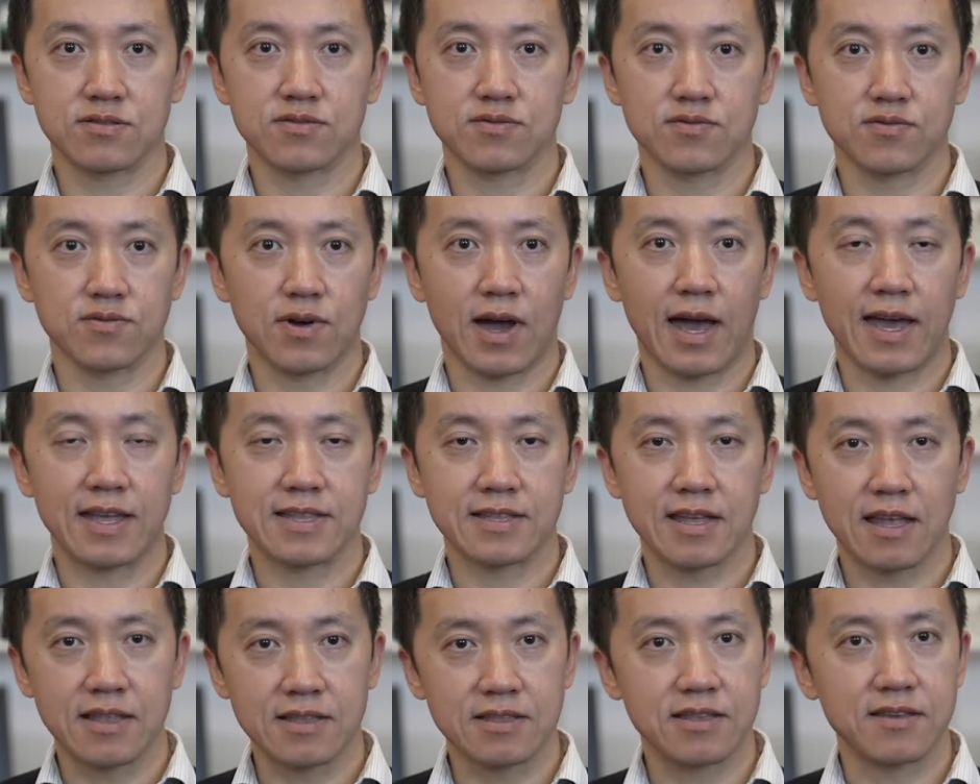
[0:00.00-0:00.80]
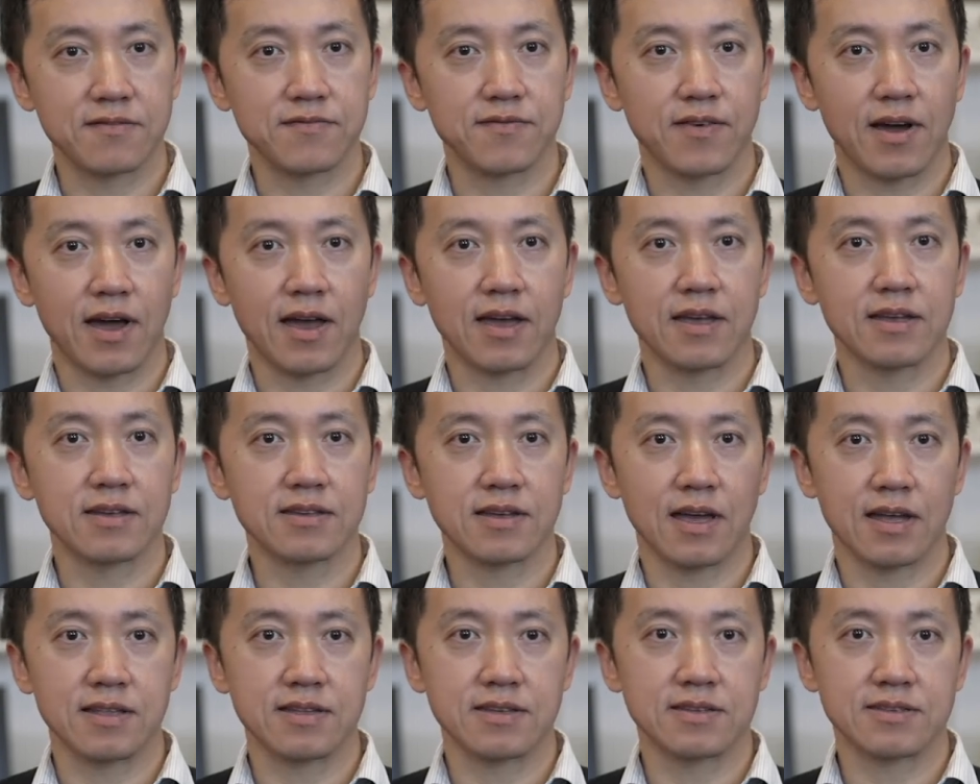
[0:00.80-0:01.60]
to identify
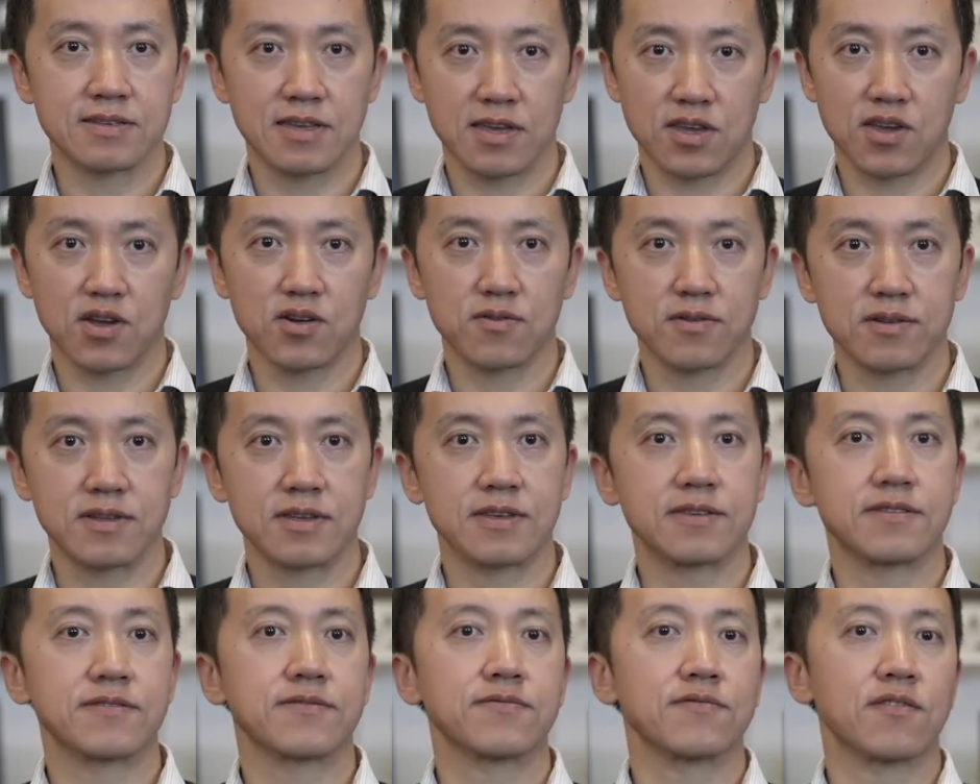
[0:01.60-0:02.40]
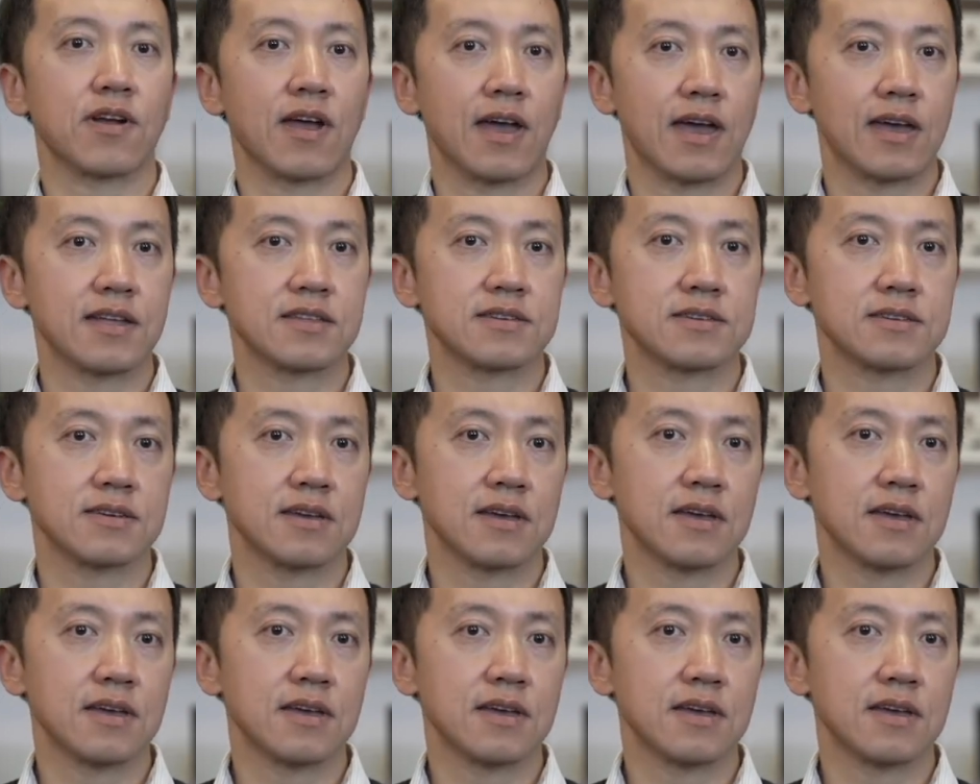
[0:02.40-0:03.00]
any security threats